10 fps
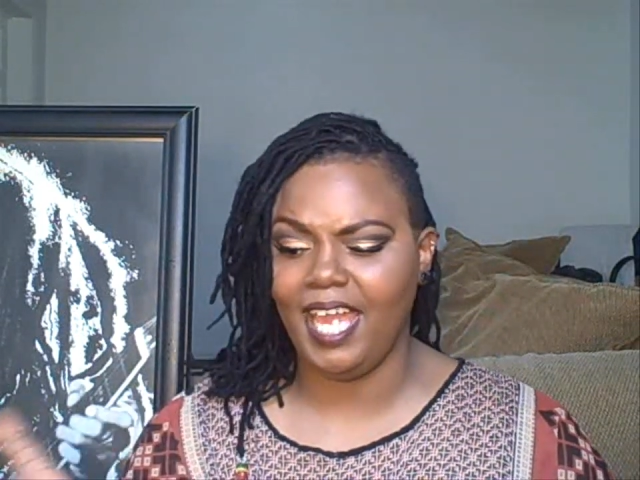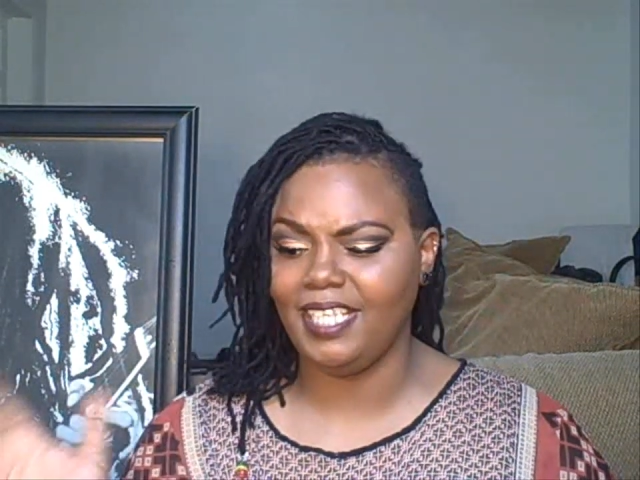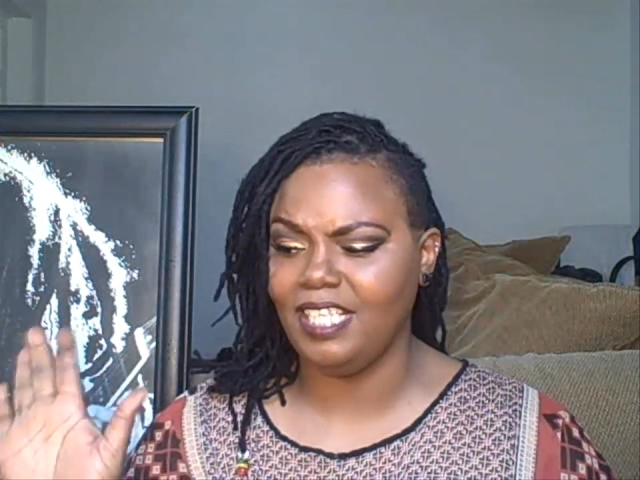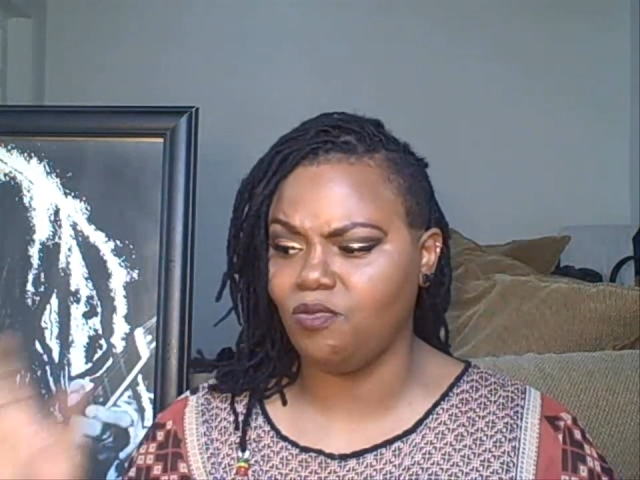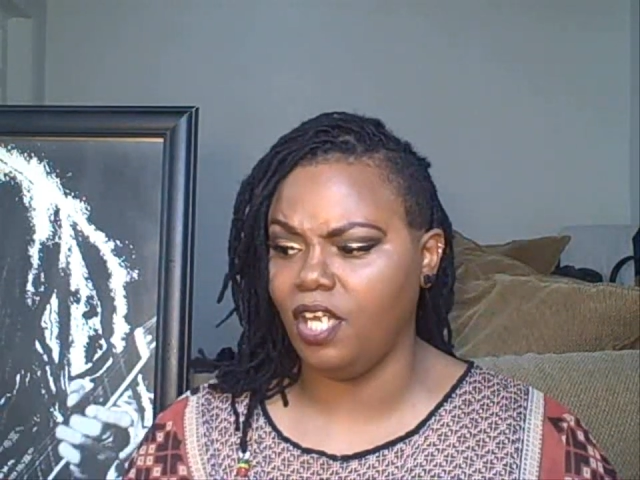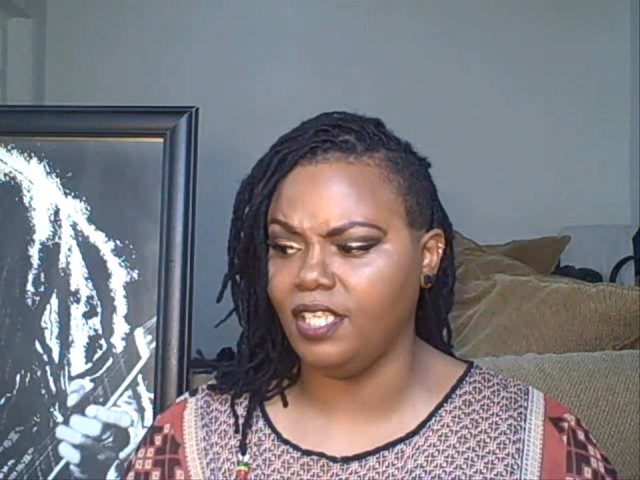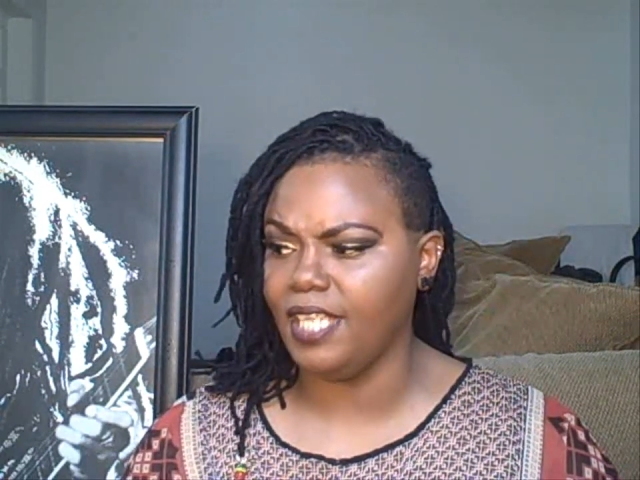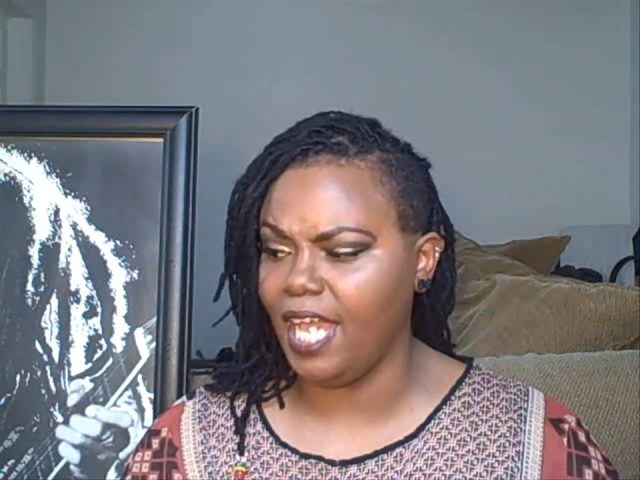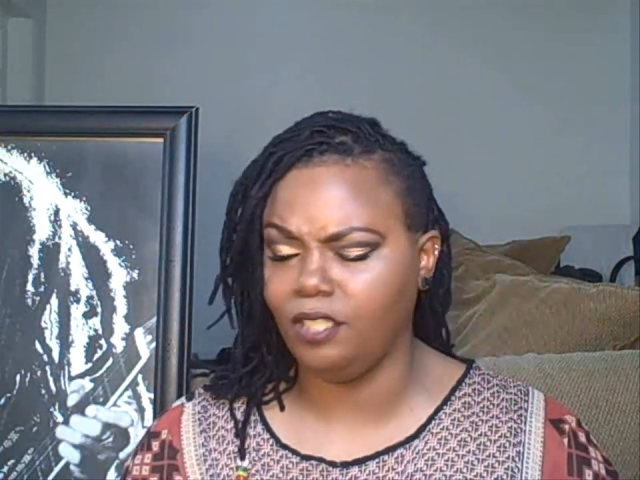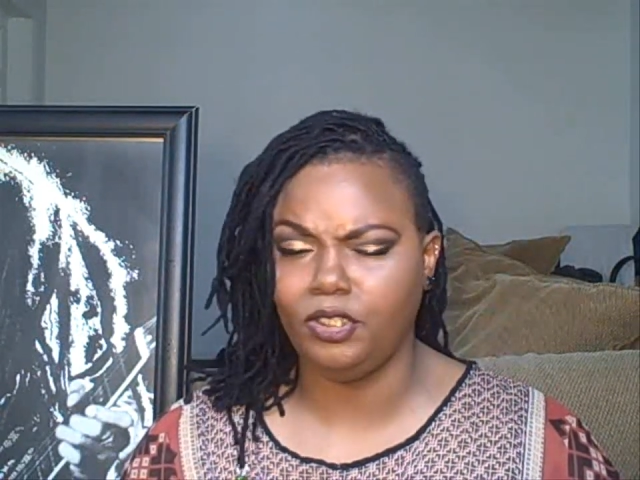had these
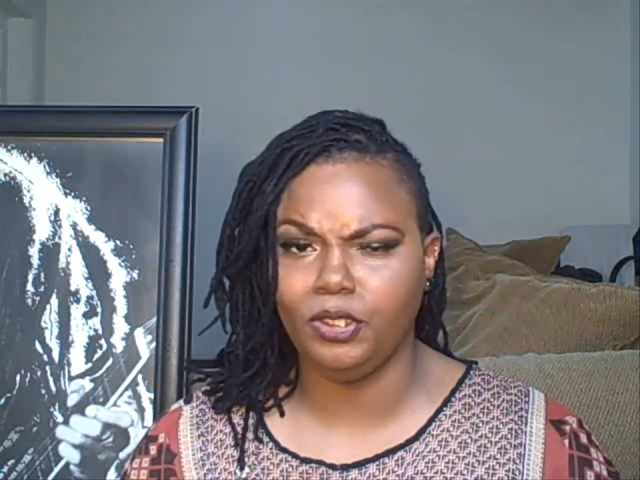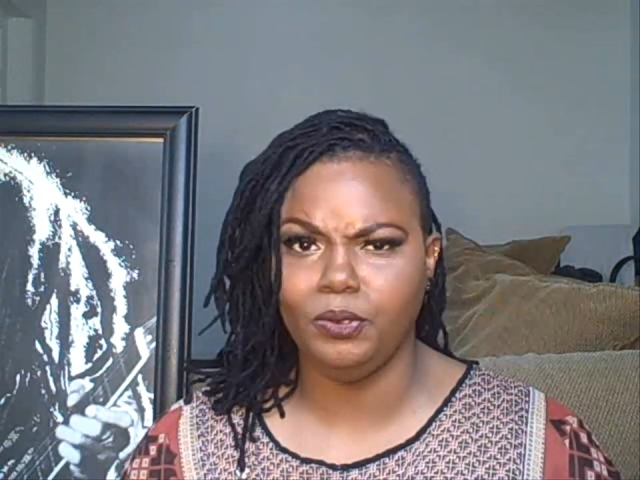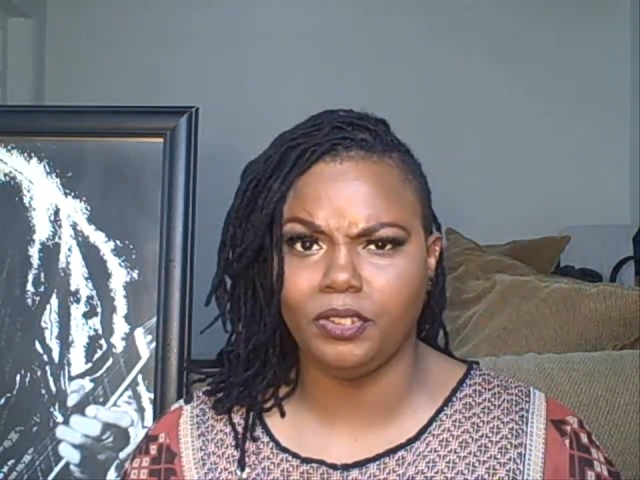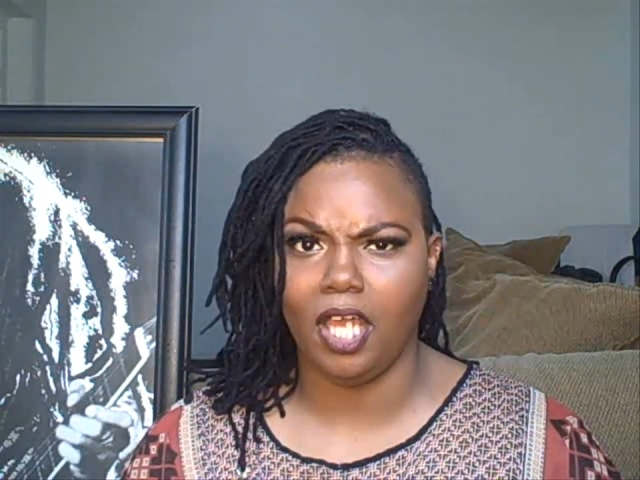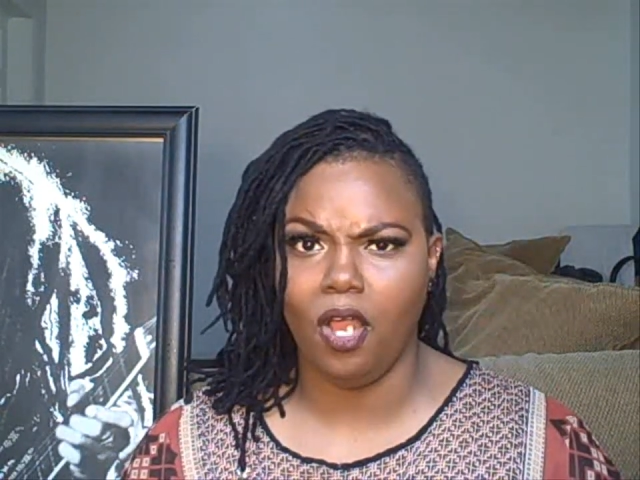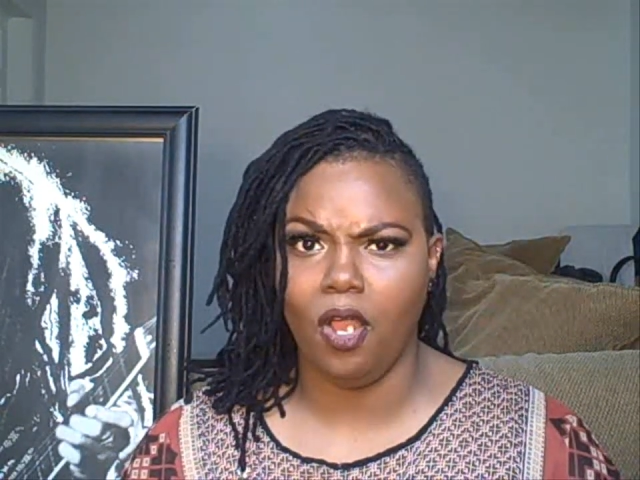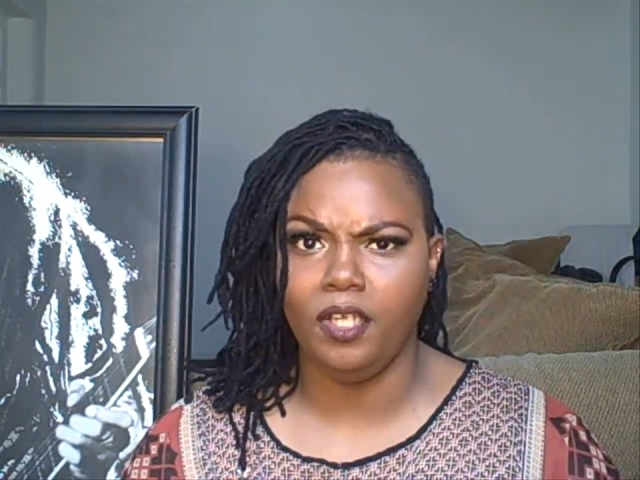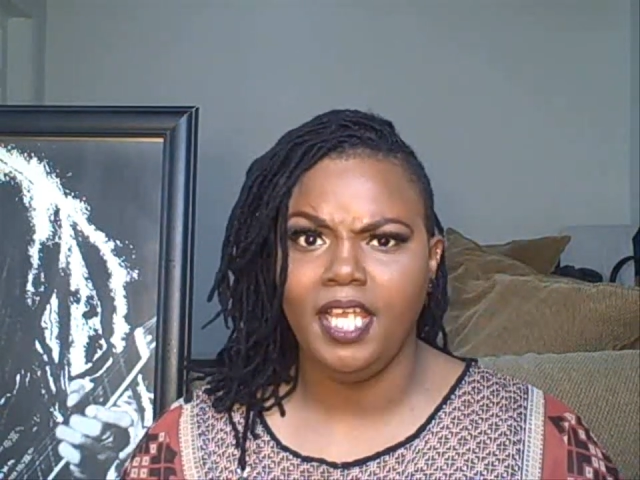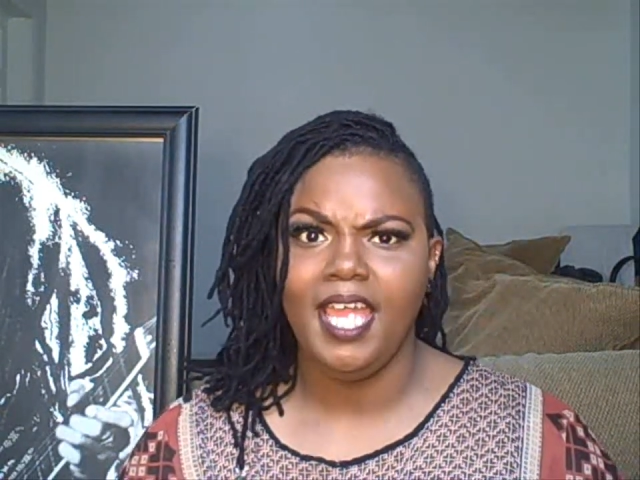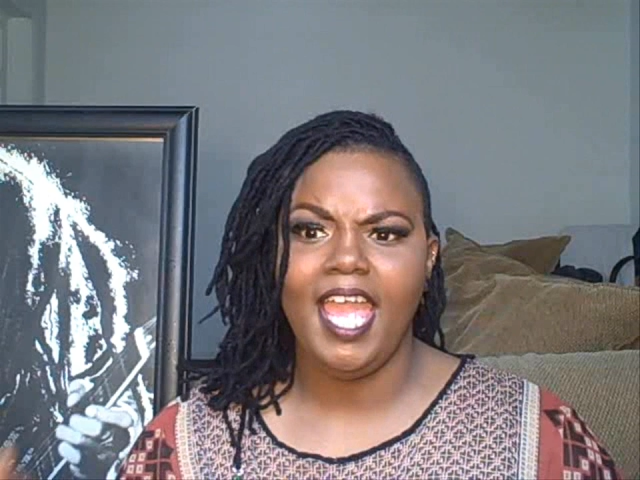rundown shoes
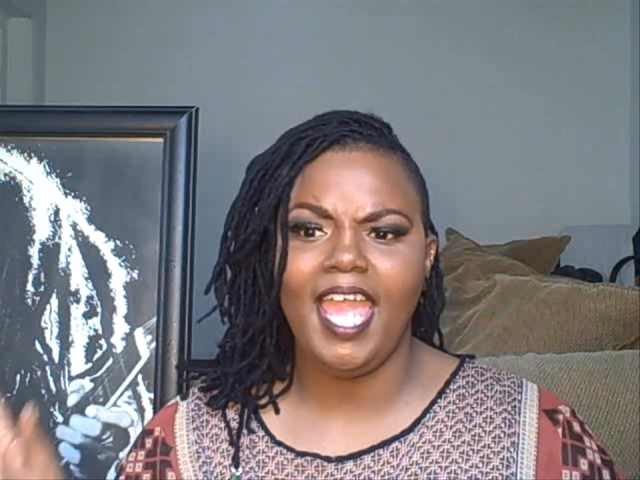on